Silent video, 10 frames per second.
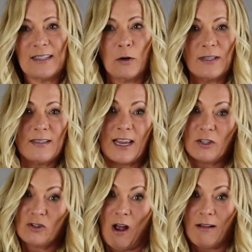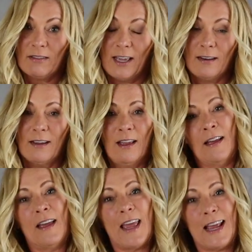So it's a chocolate
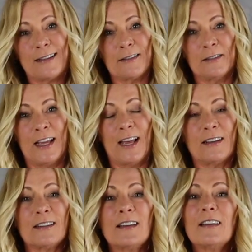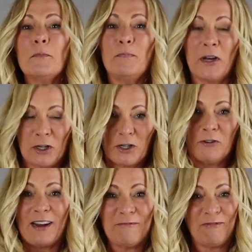hazelnut
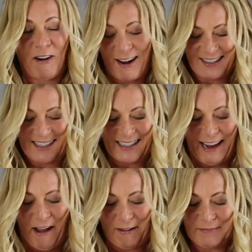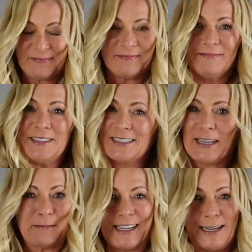buttercream frosting now. Just
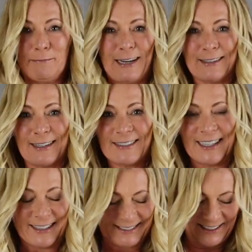keeps getting better, doesn't it?